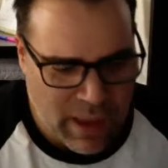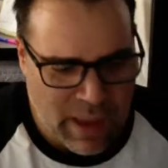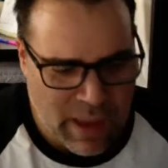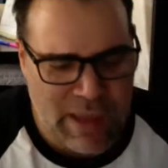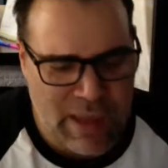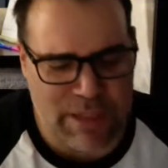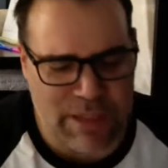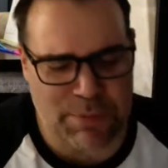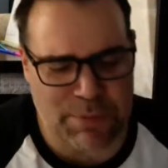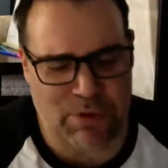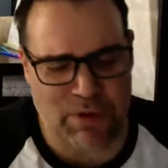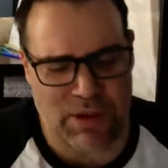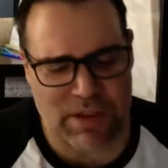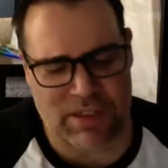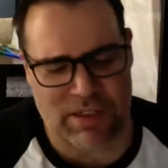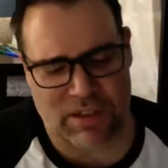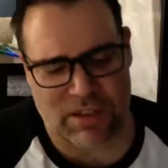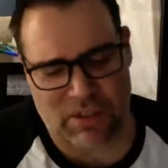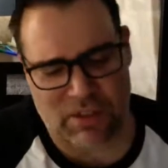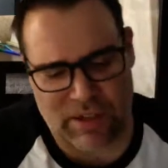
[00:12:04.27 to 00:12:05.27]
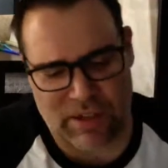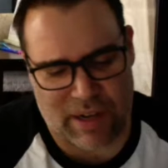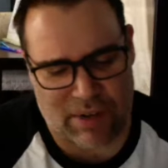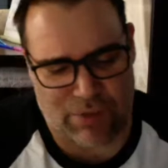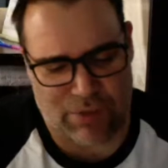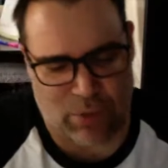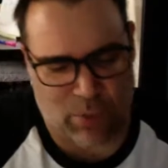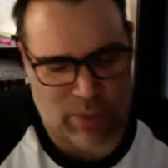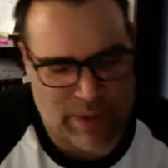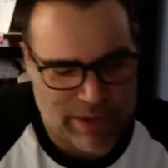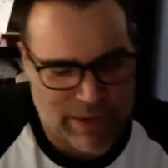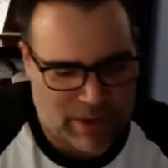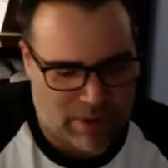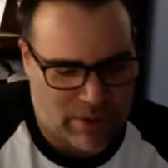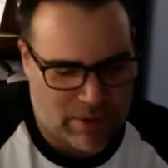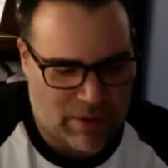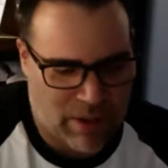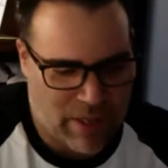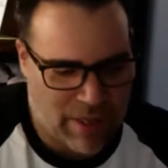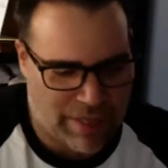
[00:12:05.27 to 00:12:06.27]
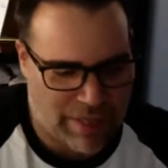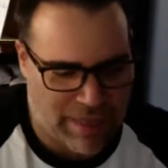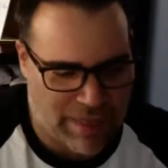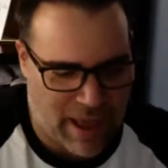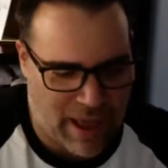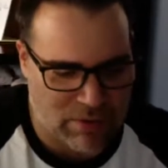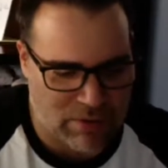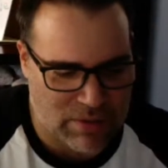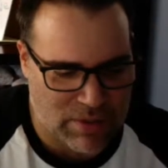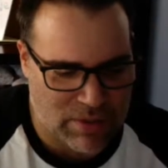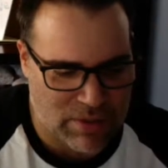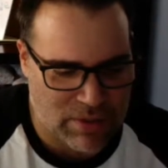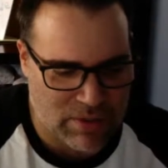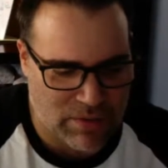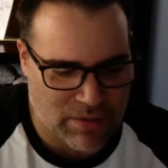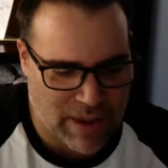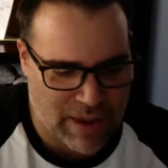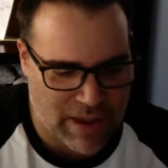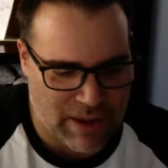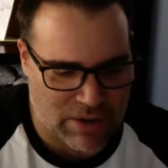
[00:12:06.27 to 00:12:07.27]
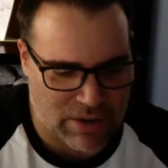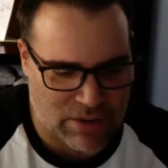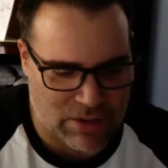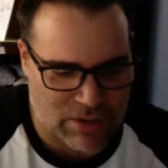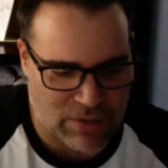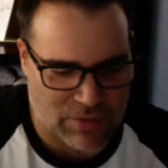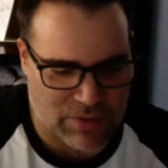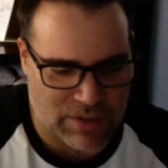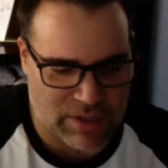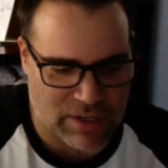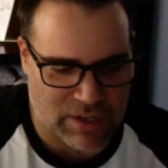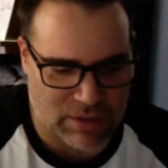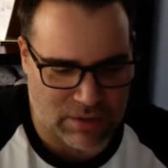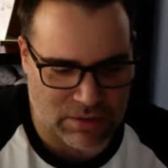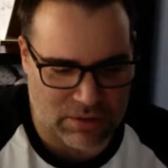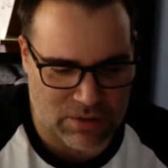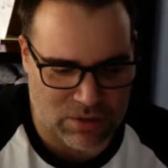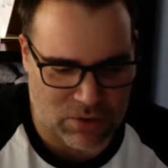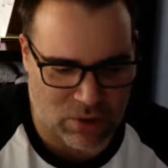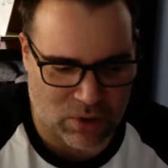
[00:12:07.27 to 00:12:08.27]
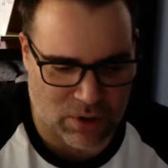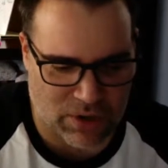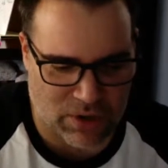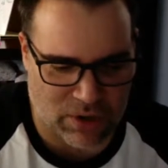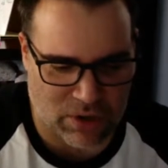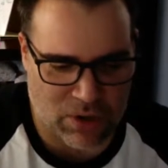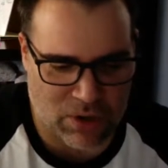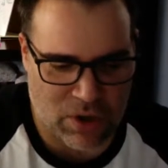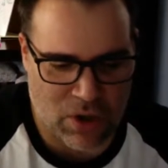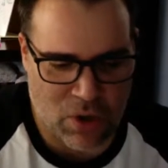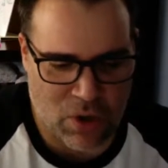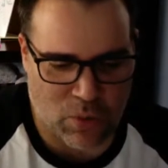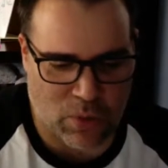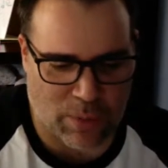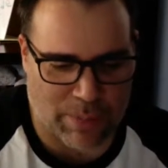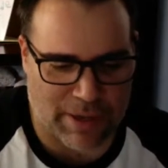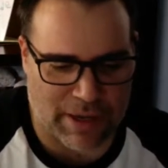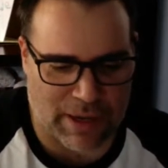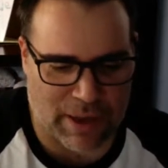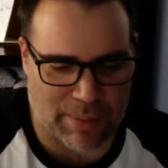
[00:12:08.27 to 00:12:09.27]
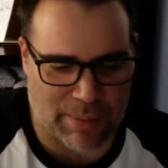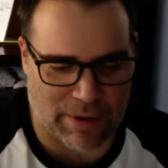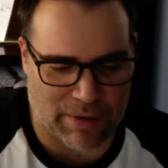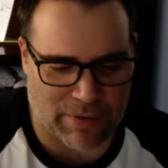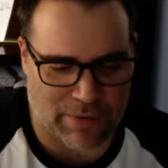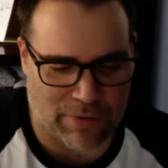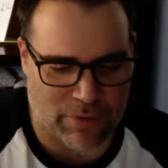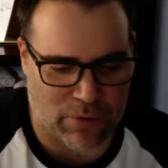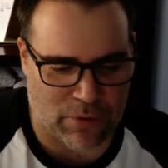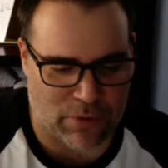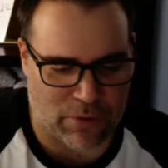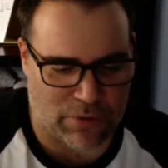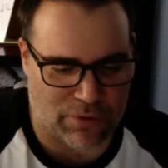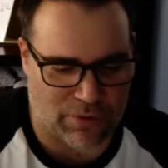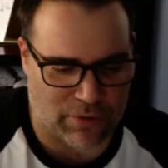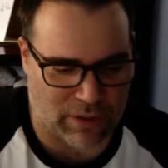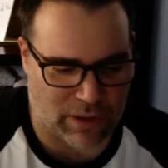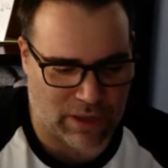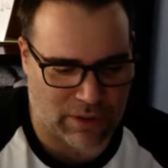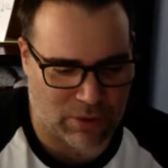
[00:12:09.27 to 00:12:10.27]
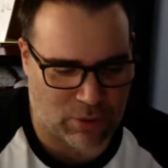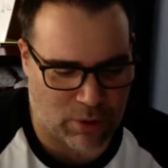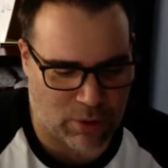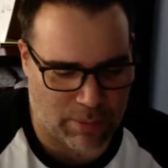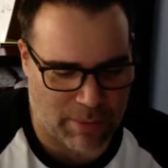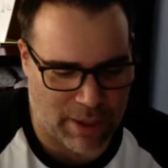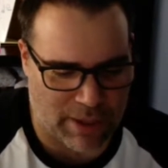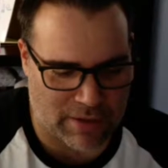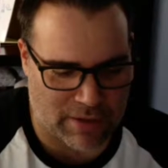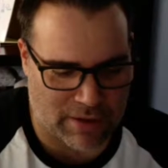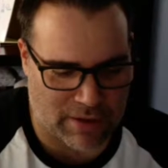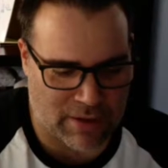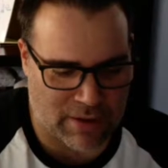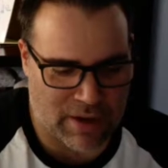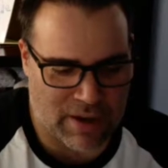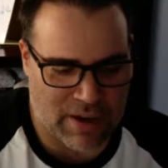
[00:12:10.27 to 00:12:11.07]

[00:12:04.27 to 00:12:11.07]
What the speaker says: Esperanza looked out the window. Thousands of acres of tilled soil were becoming food for La Tormenta,